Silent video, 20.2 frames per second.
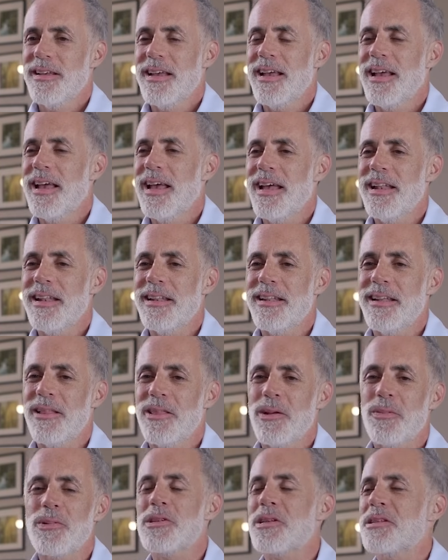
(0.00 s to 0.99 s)
And
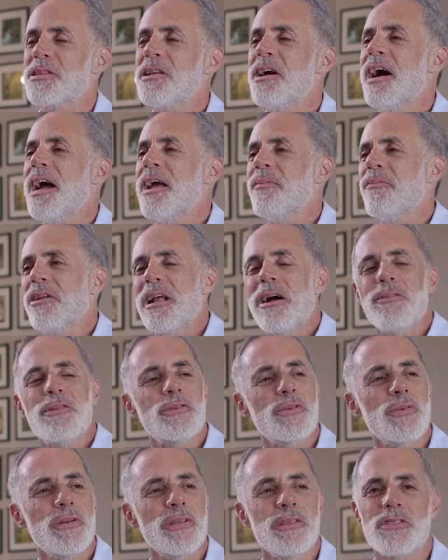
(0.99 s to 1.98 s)
there was a time when I was
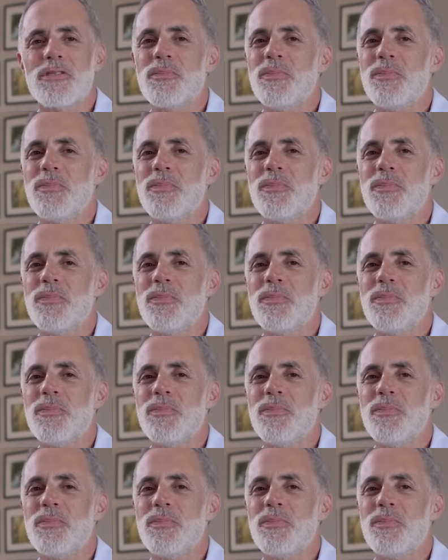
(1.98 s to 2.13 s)
doing this